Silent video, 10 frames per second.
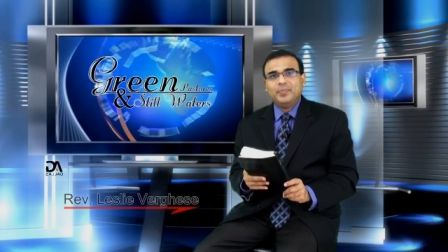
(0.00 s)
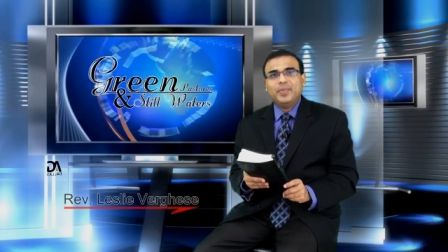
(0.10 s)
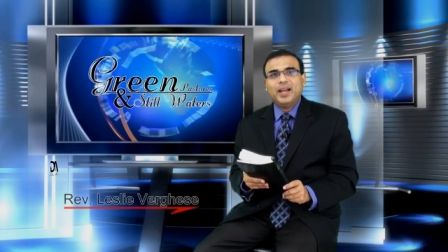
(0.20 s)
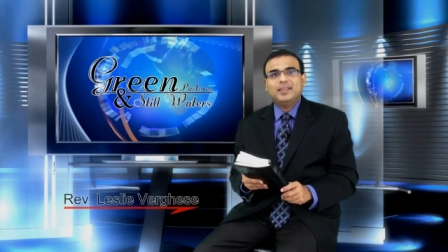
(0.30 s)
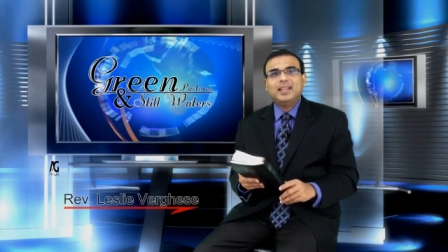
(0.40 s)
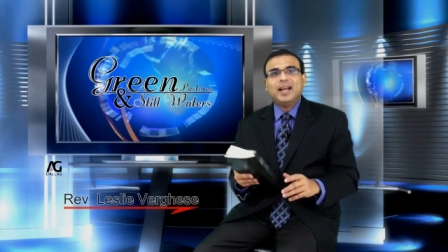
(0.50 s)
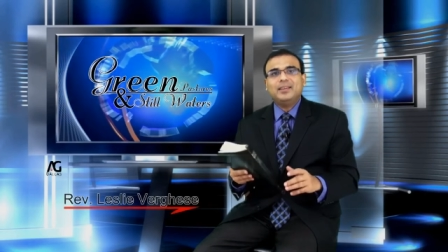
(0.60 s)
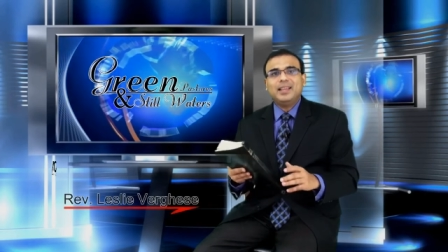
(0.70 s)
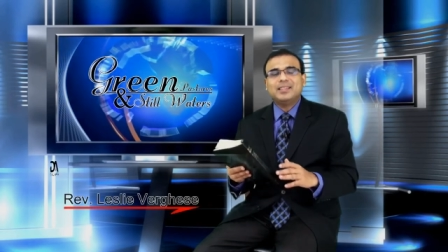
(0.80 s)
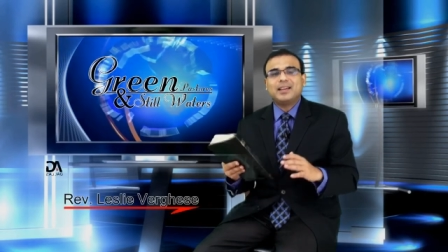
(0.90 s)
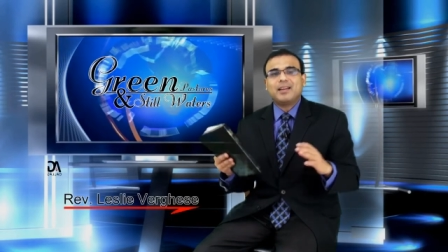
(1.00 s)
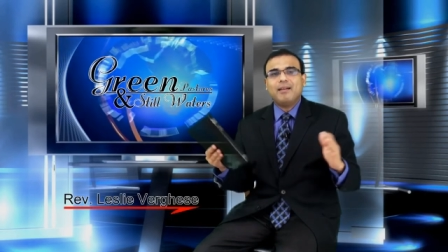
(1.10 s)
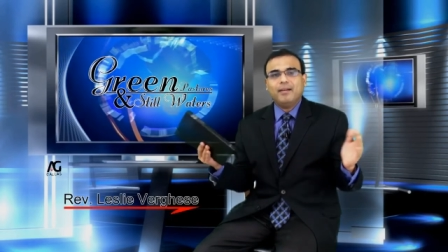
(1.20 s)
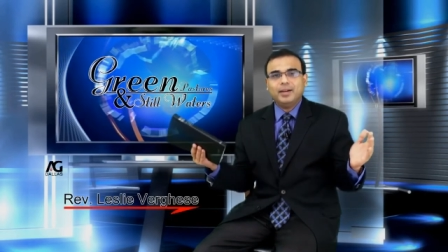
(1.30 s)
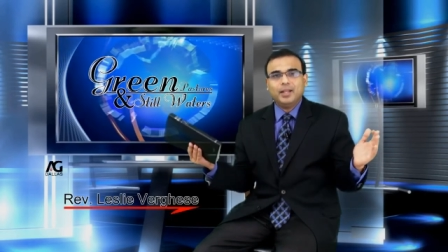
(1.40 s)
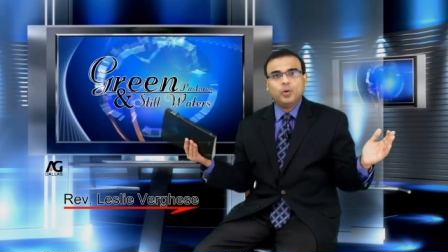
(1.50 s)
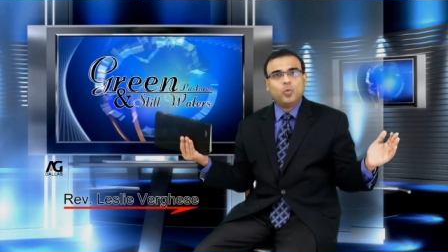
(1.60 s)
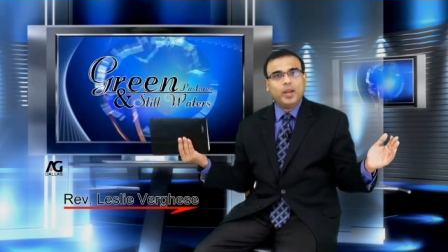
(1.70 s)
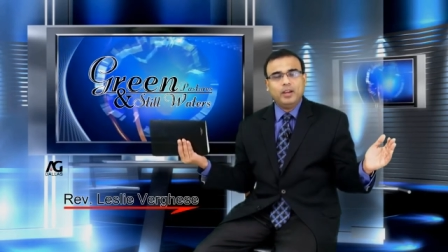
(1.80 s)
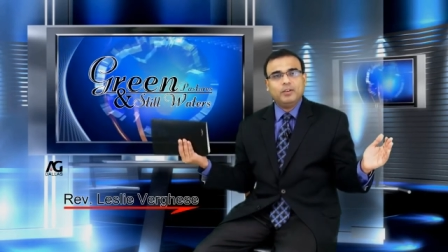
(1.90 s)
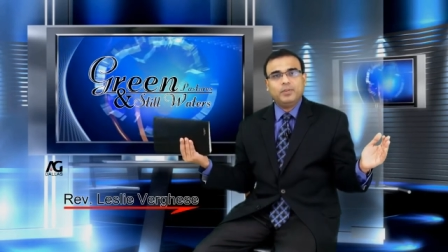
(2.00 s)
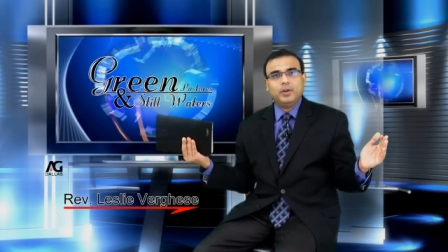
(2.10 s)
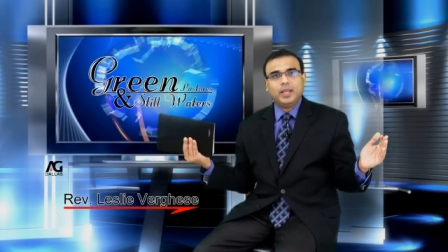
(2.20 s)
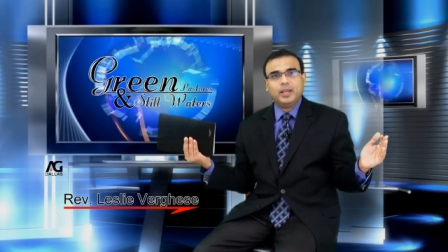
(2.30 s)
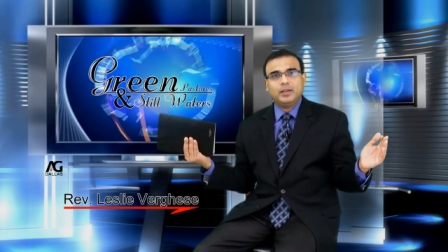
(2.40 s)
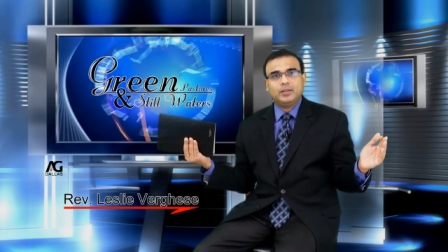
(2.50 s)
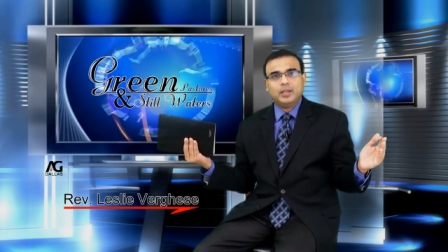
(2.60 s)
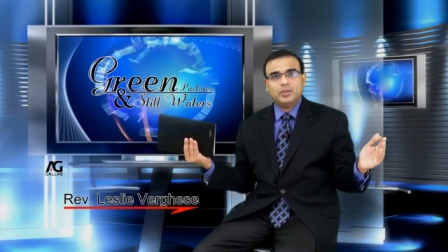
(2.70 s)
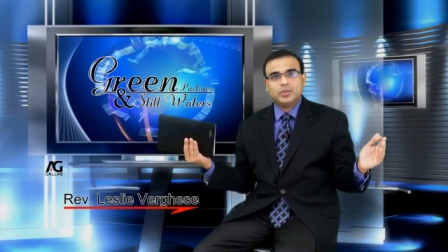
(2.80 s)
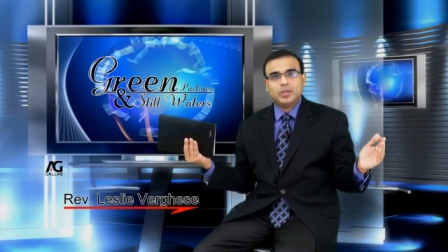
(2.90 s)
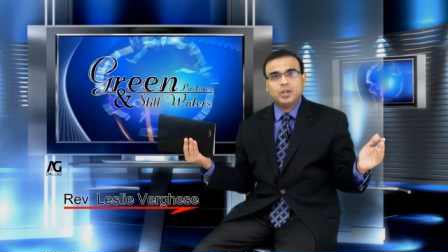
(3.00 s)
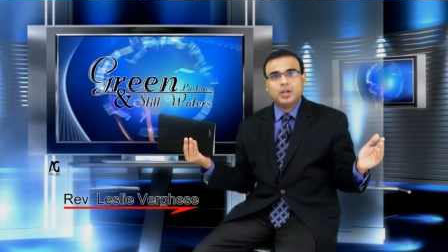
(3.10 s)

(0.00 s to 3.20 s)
that that is a carnal way of looking at things.